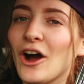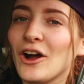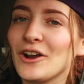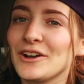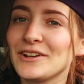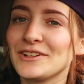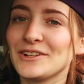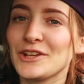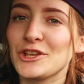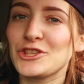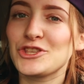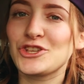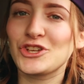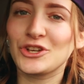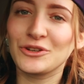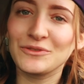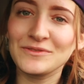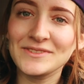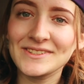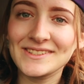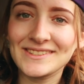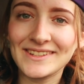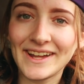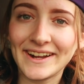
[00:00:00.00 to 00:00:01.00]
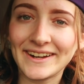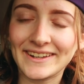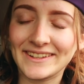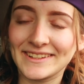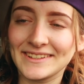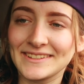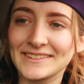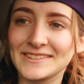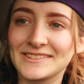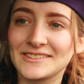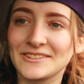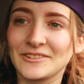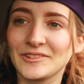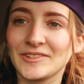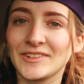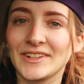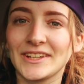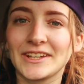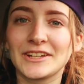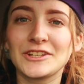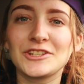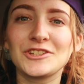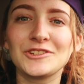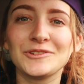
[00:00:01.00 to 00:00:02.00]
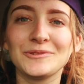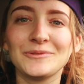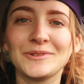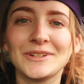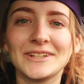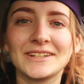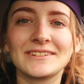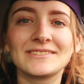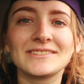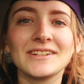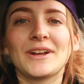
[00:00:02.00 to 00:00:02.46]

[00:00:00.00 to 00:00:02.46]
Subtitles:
On June 2nd, so in like 2 weeks,